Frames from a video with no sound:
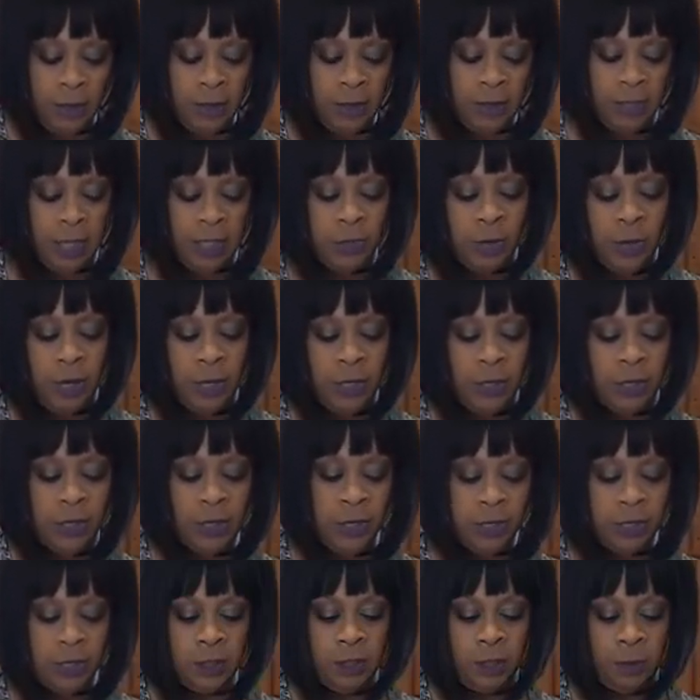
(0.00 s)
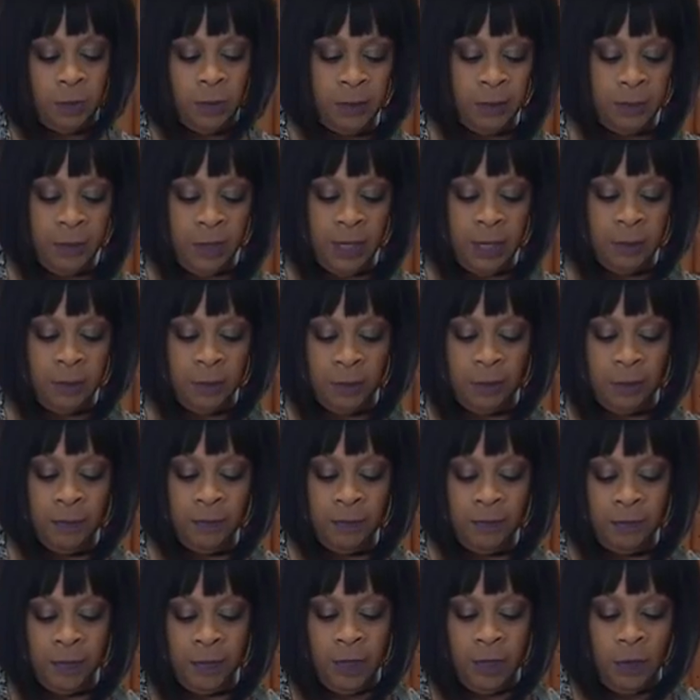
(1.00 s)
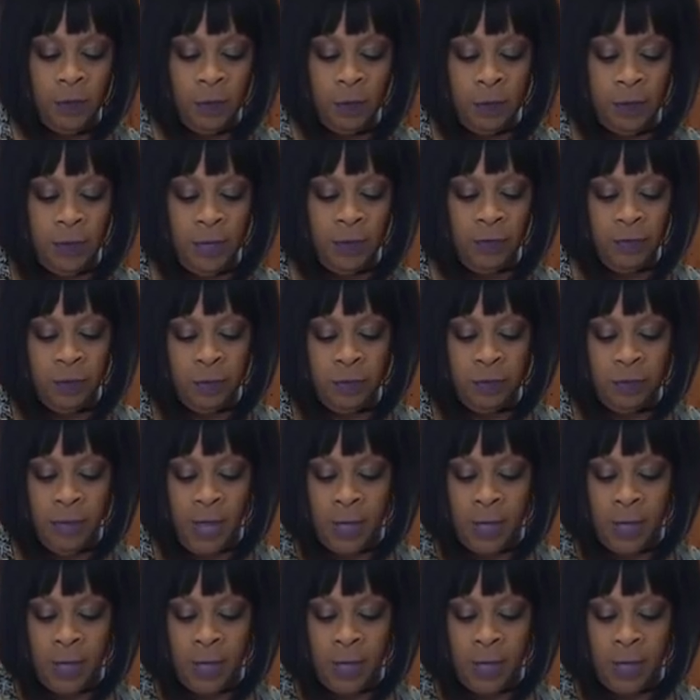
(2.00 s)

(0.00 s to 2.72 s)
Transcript: That's why you see so many people. Even